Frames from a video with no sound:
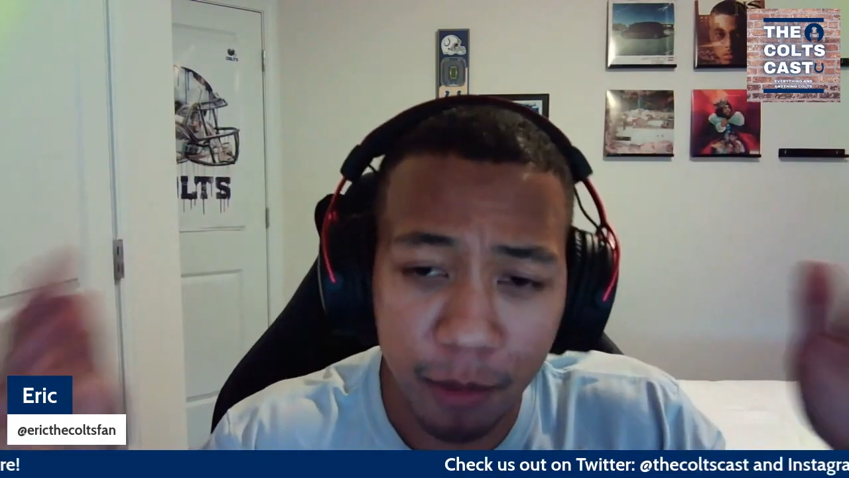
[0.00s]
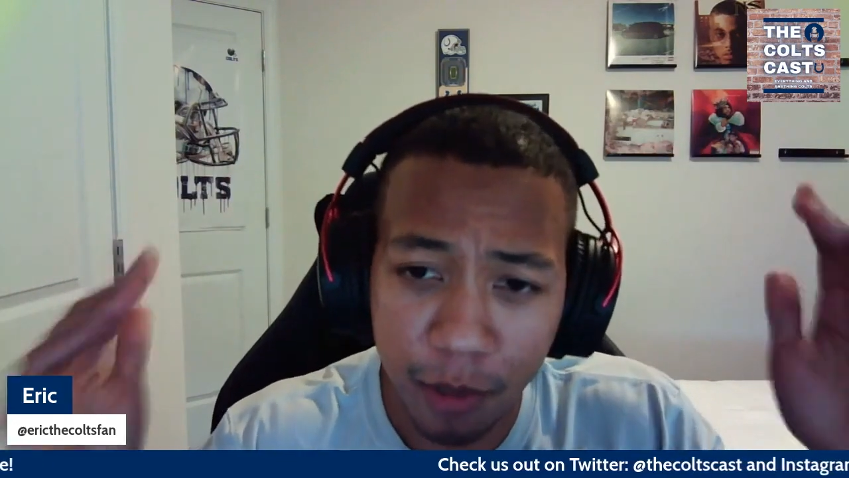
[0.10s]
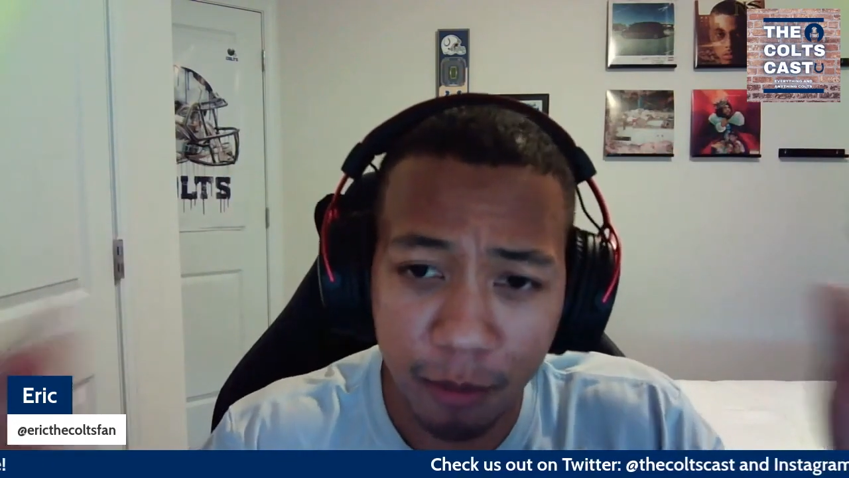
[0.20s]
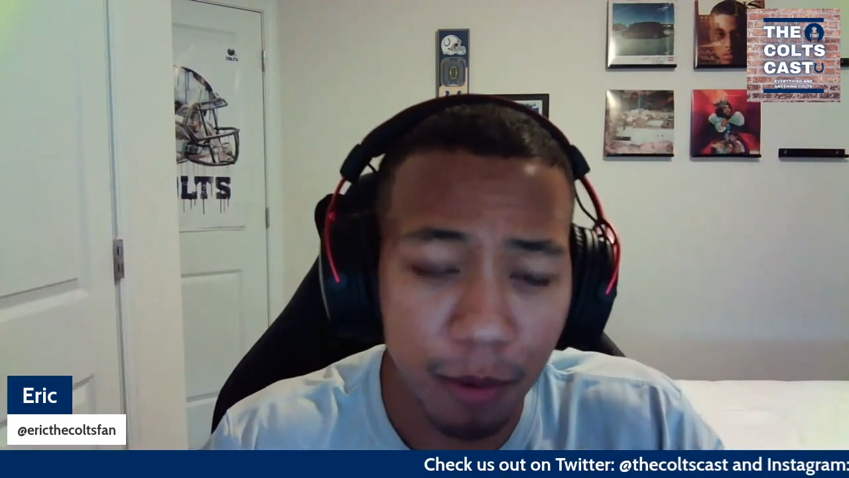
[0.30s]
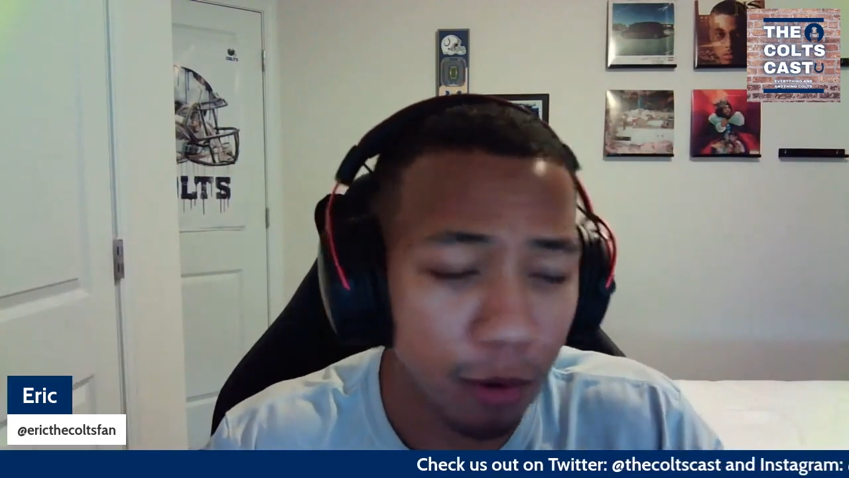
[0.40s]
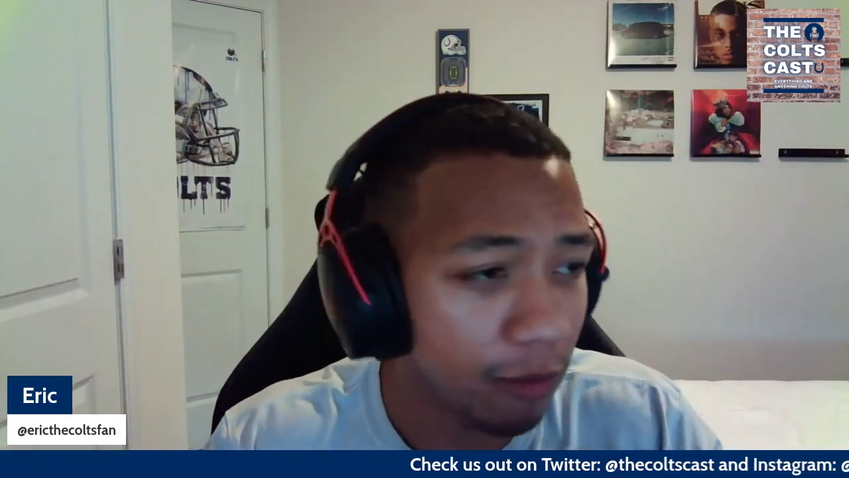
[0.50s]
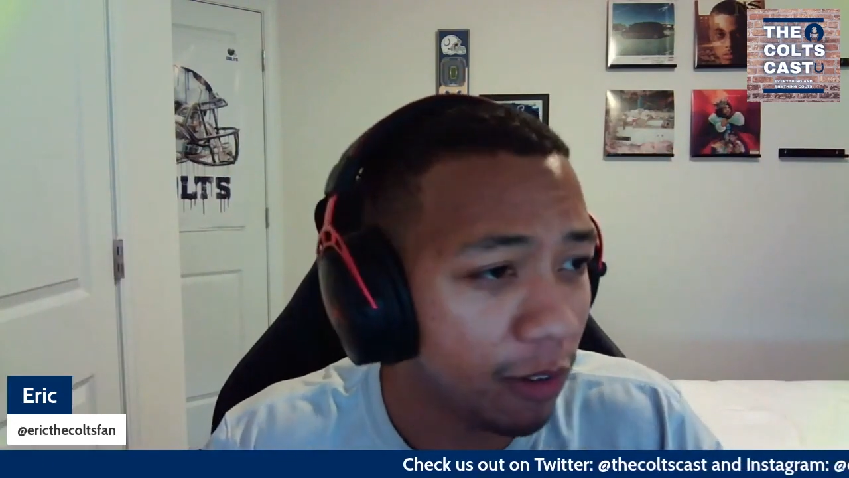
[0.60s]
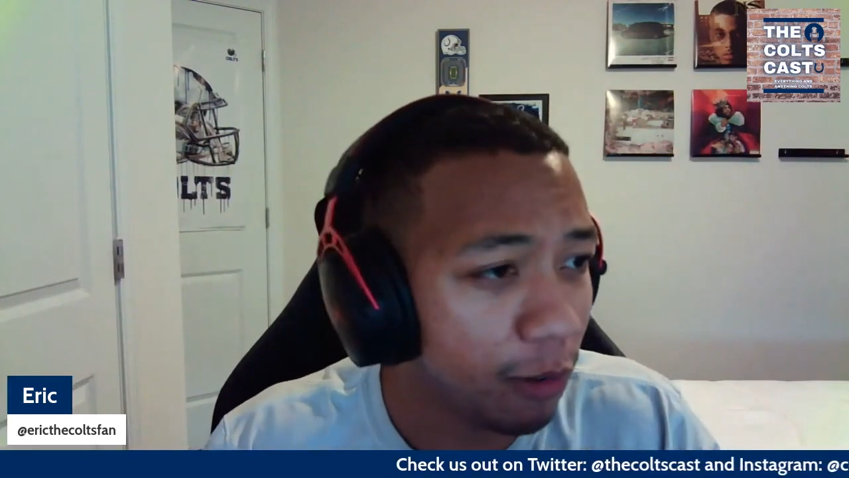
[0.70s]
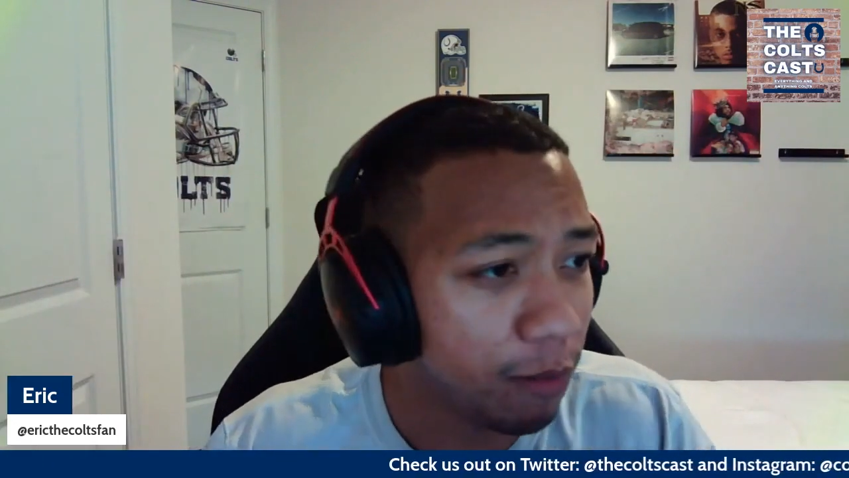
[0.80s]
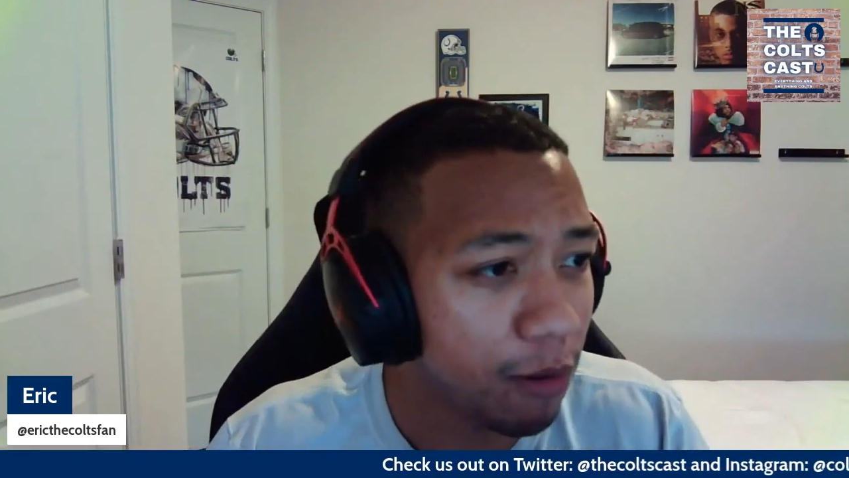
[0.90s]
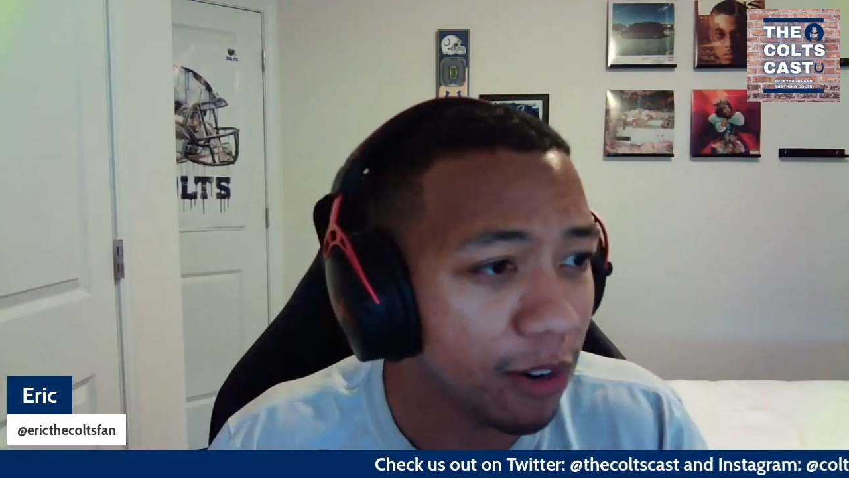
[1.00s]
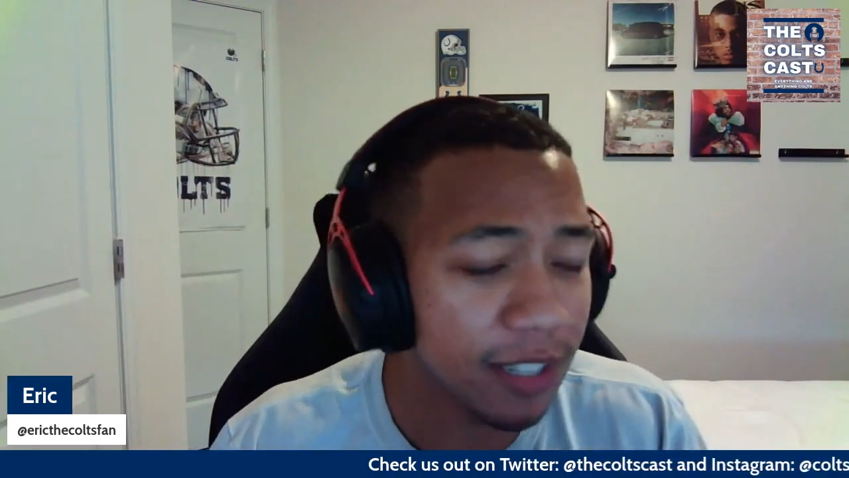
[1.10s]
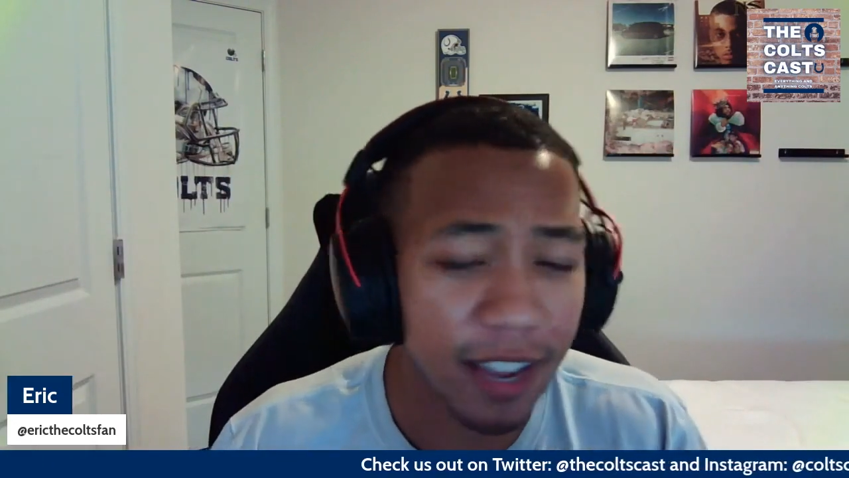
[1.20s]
t- both viewpoints.